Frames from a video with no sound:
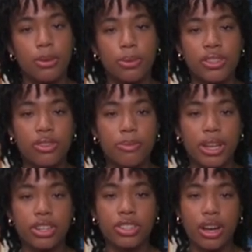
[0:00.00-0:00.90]
Please
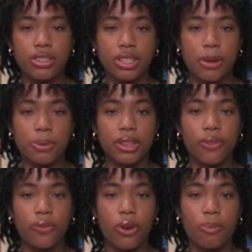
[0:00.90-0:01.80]
remind your child to complete the
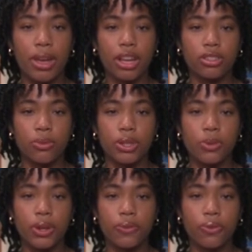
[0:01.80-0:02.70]
form by October
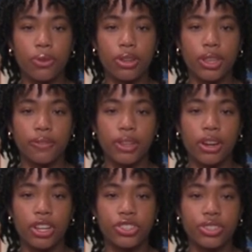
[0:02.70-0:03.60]
24th if they
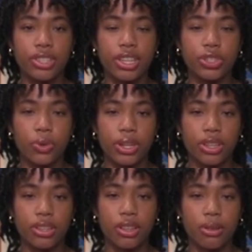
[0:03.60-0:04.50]
are interested in joining
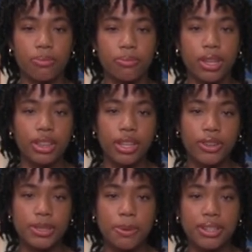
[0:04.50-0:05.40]
a club. Their
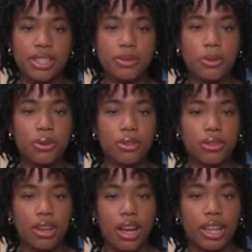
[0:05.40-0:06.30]
responses will
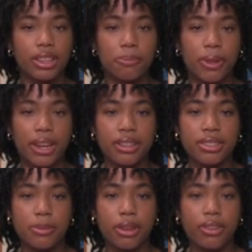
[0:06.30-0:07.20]
guide the planning
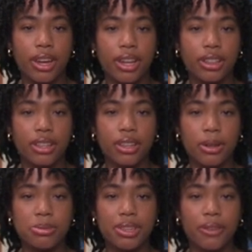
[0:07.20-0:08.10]
team in creating the
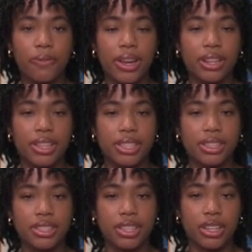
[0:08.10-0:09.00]
clubs and finalizing
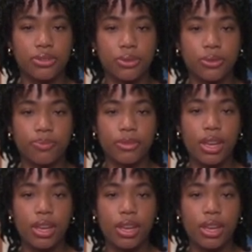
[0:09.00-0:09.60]
the schedule.